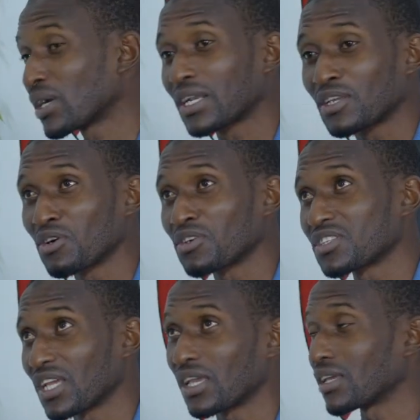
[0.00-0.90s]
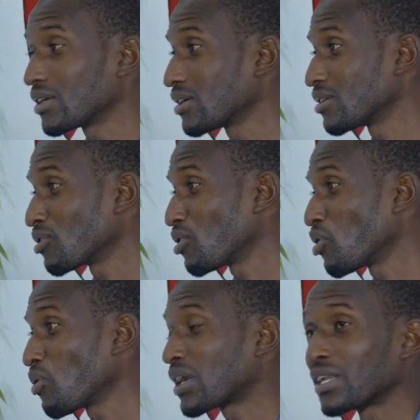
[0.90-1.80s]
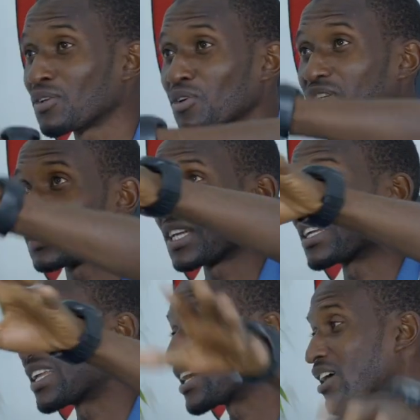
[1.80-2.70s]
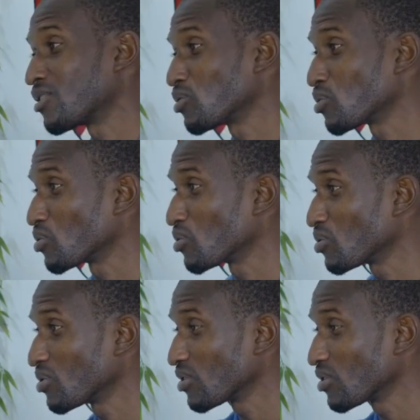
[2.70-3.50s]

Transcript: regions say, you know, or what regions think they can do.